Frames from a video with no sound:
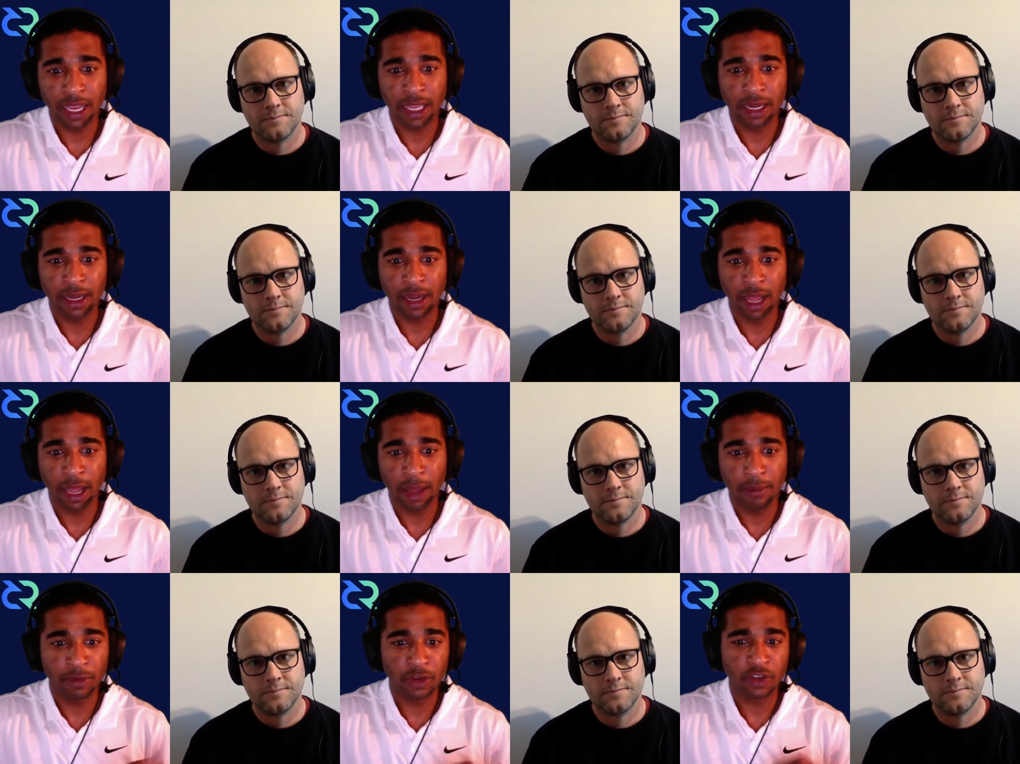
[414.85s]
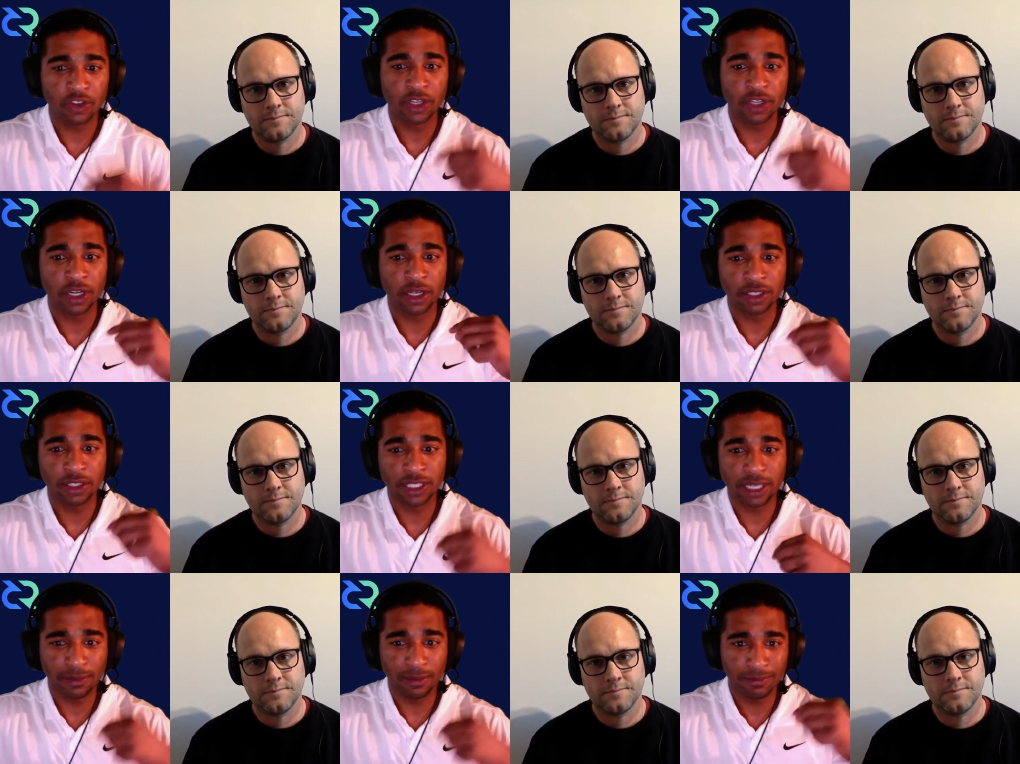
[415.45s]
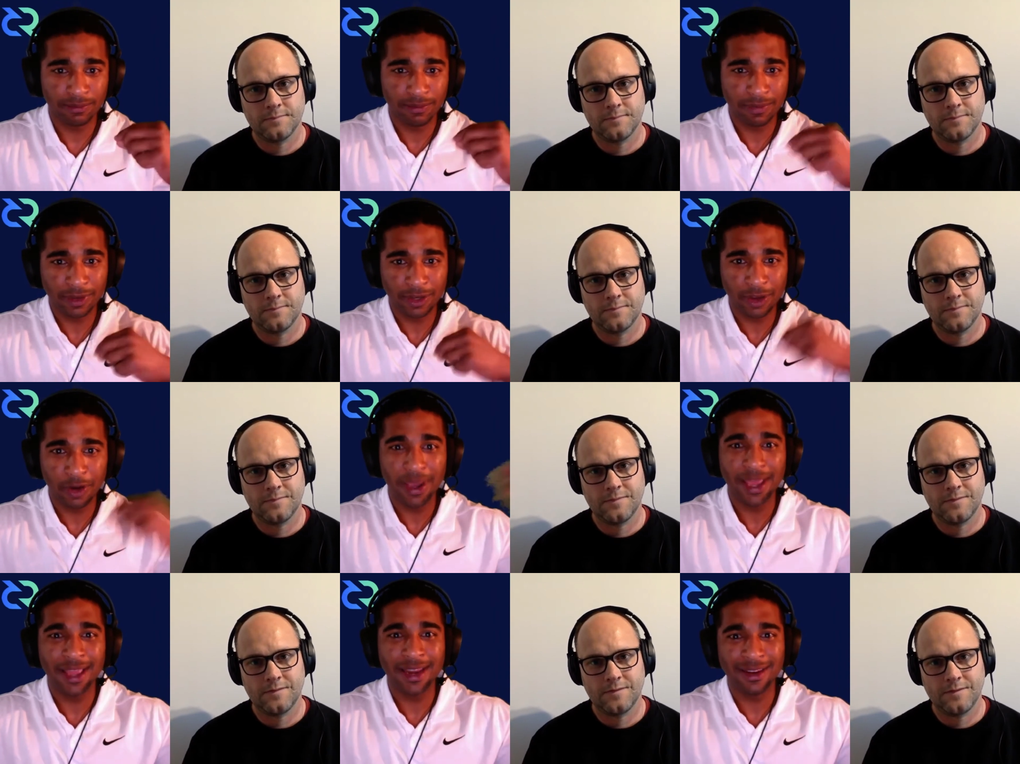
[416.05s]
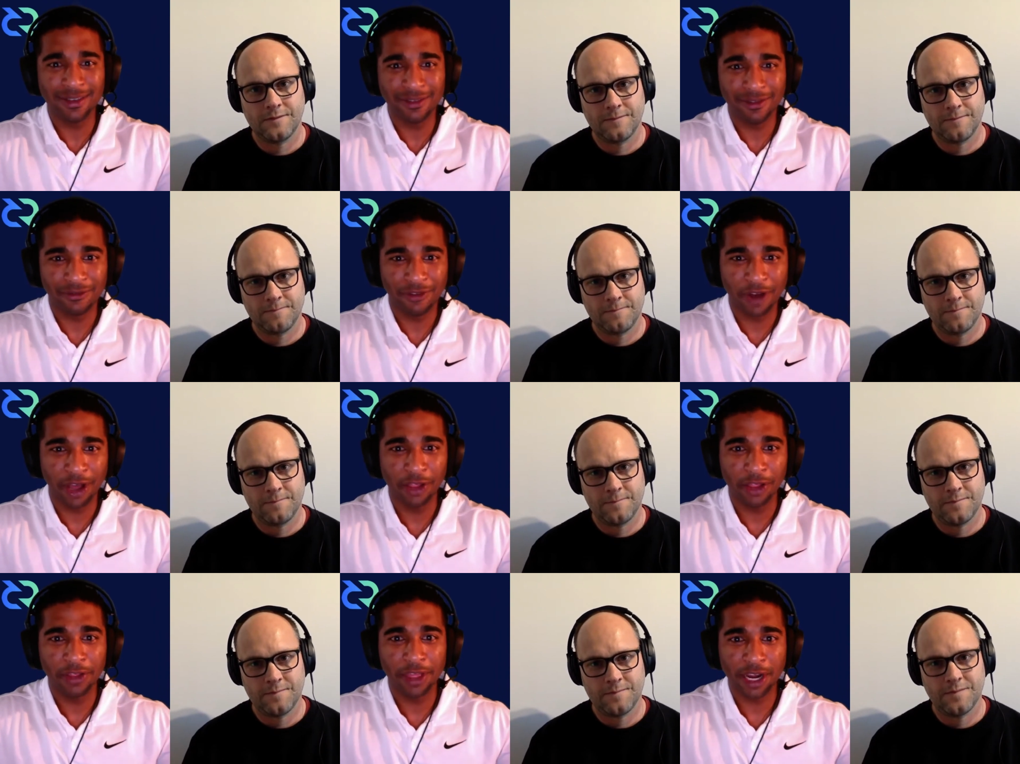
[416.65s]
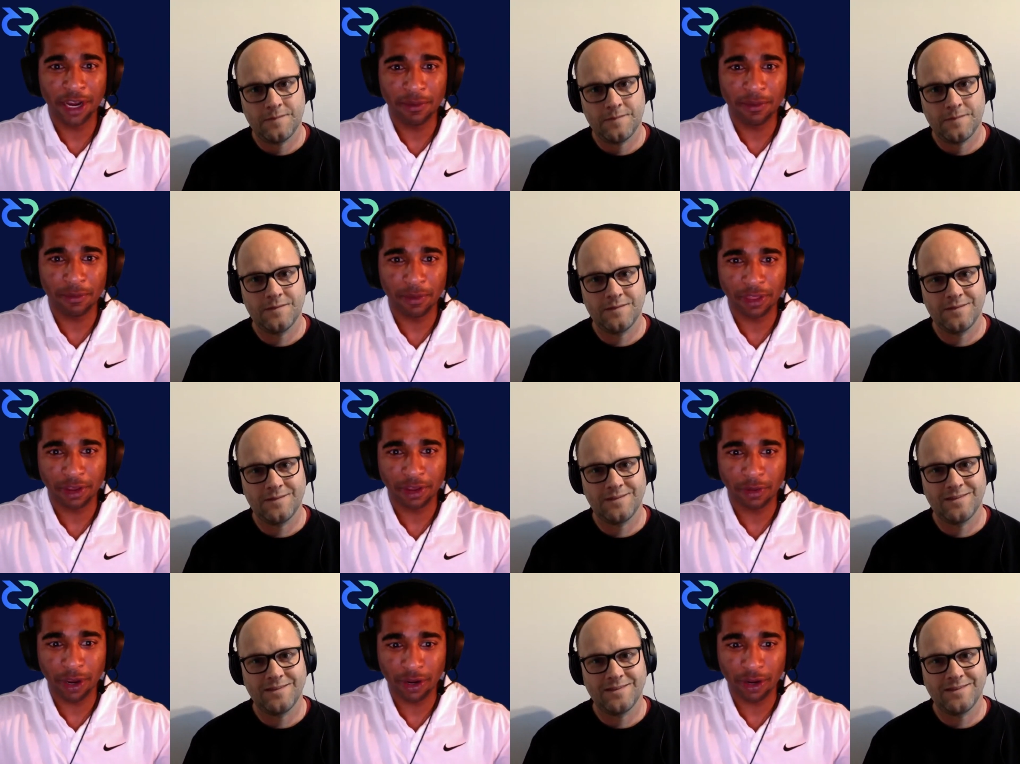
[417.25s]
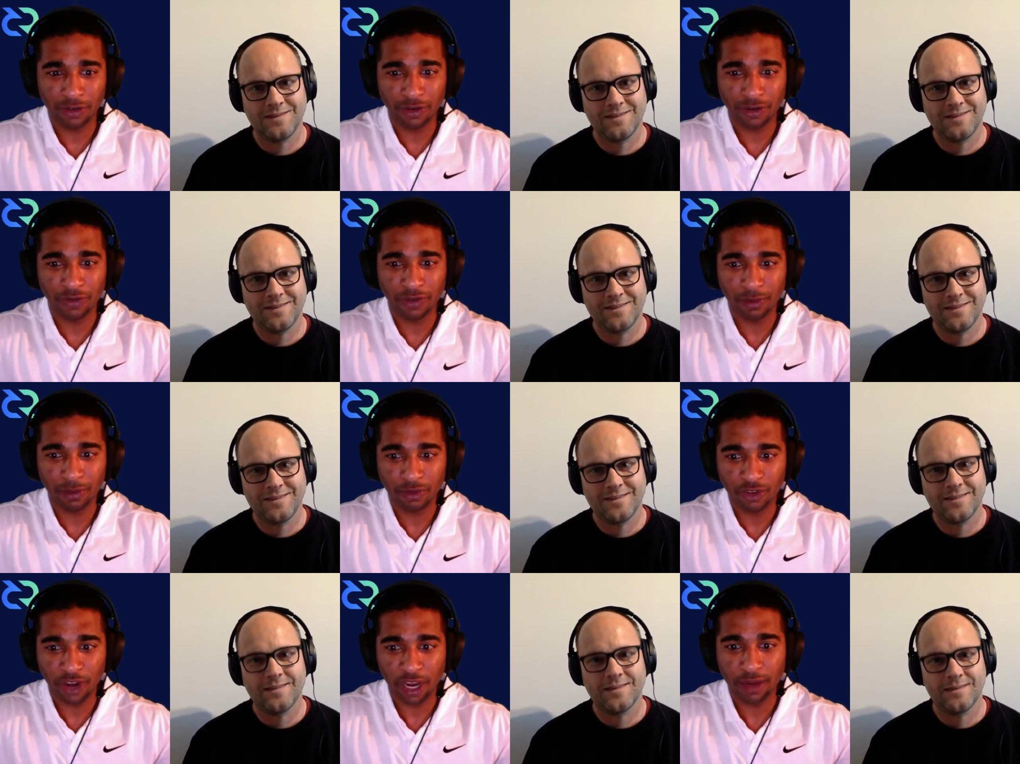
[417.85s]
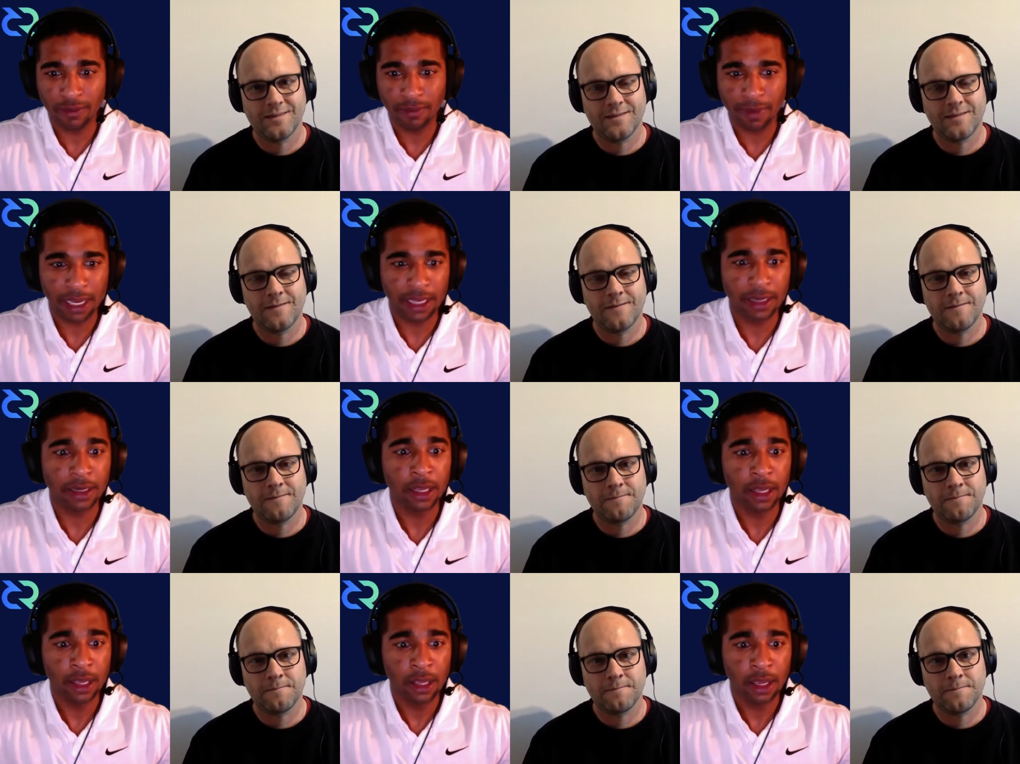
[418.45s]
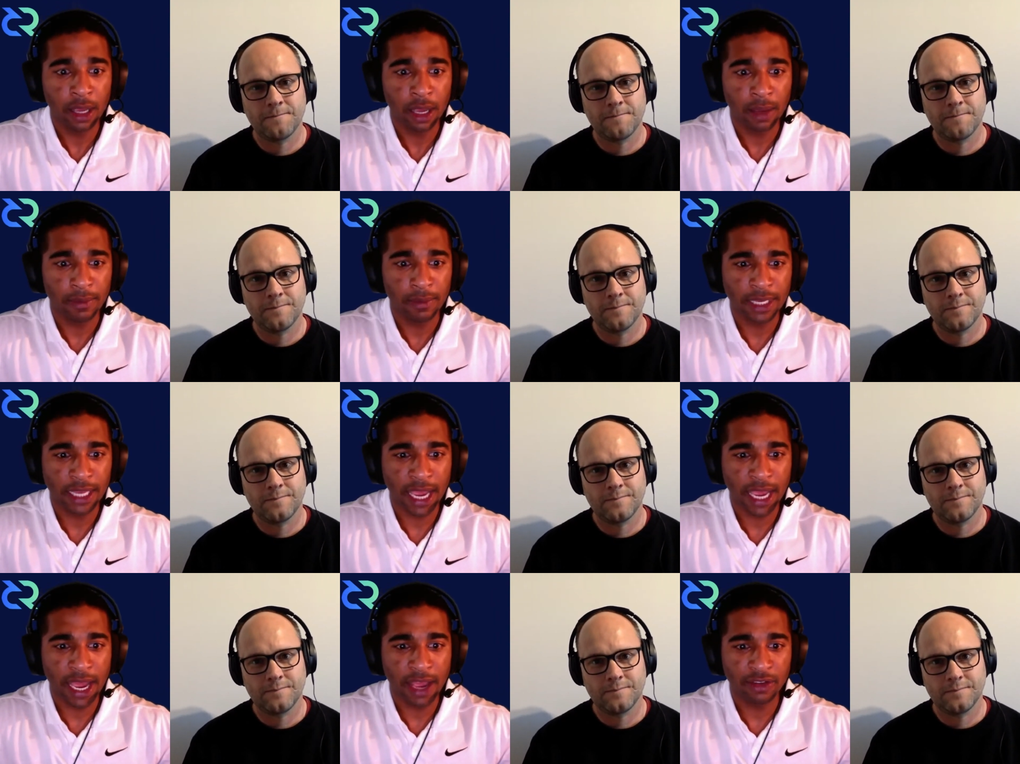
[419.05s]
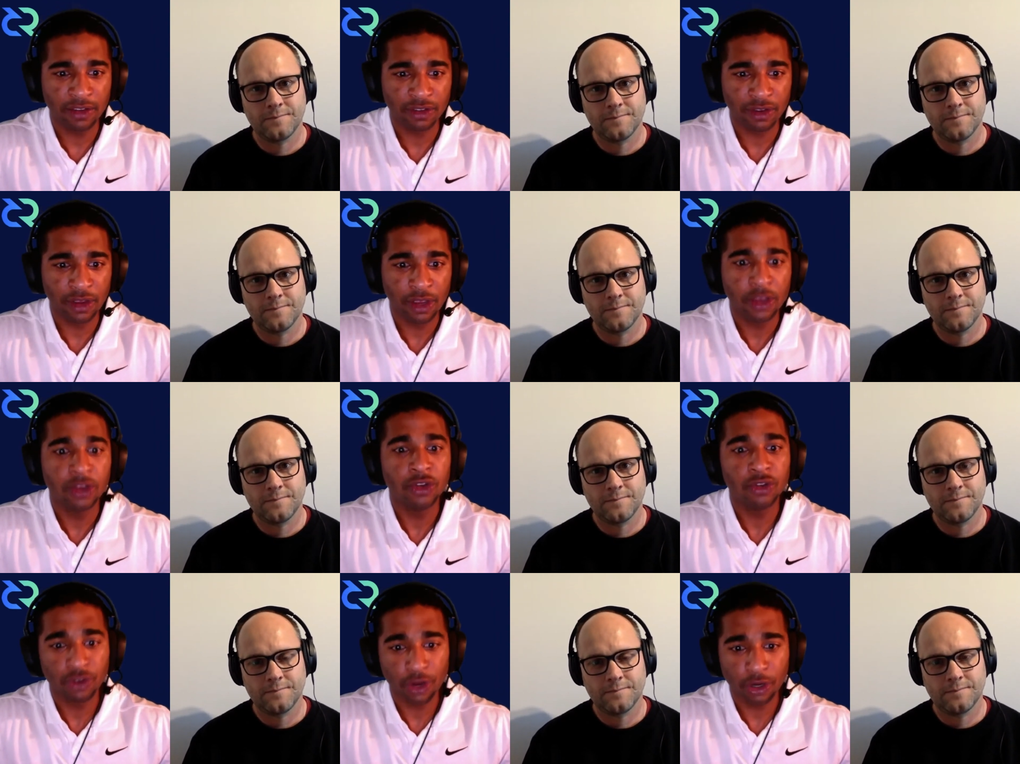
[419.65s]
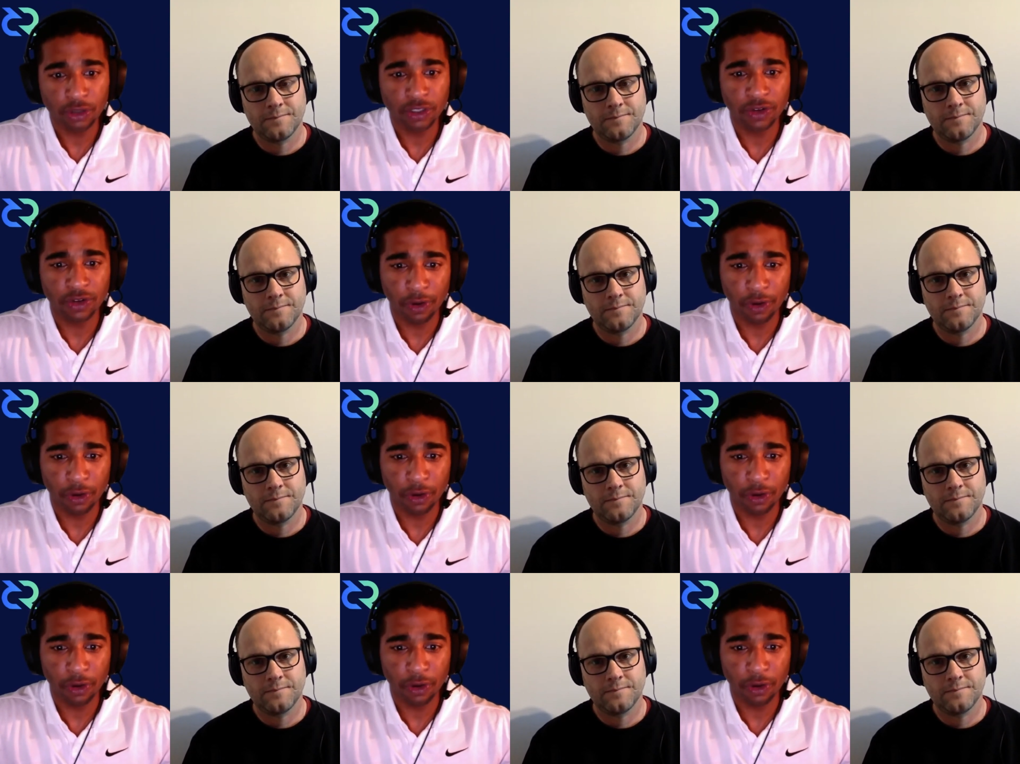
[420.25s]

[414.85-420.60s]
Speaker 1: And I'm just gonna go ahead and follow that up with a question from Checkmate um, he asked, "You chose to